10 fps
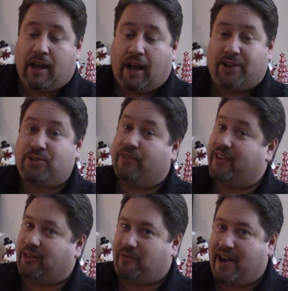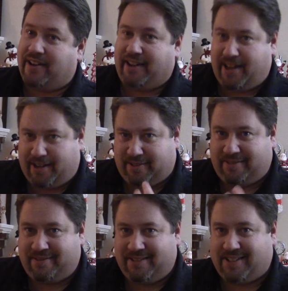Sophia Loren, again,
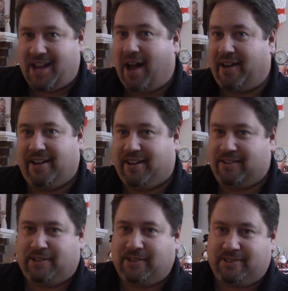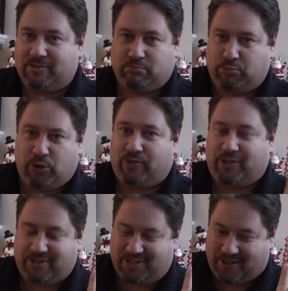Italian,
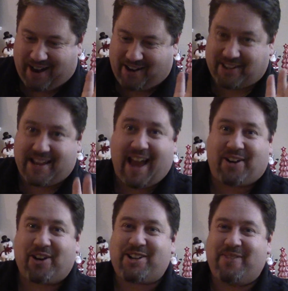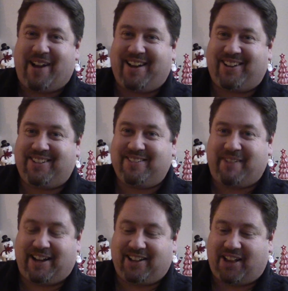beautiful. And so I got to add her to
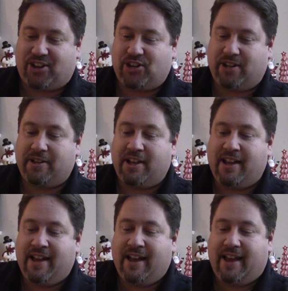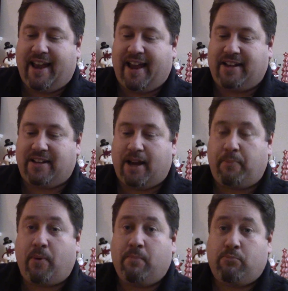my collection. And
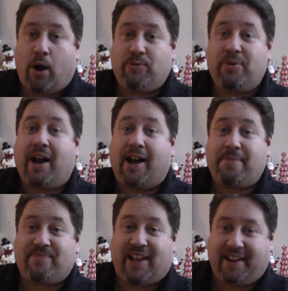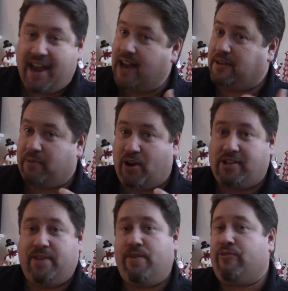Bob Newhart, again, been on
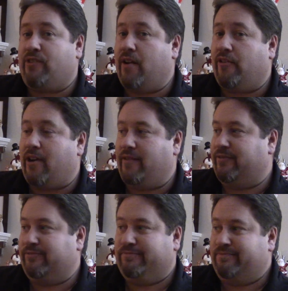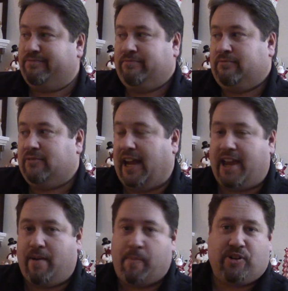TV forever. I can't
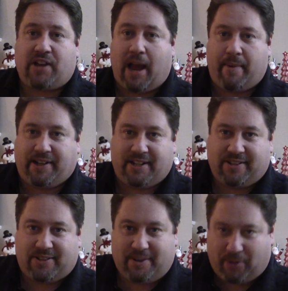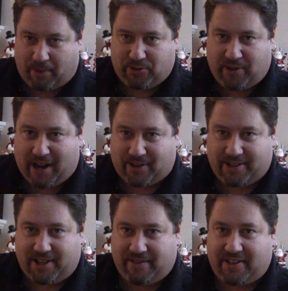remember a time I didn't see Bob Newhart on
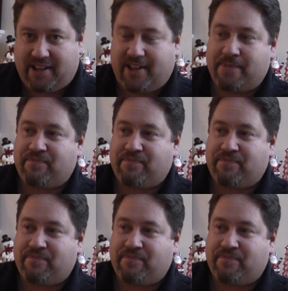TV,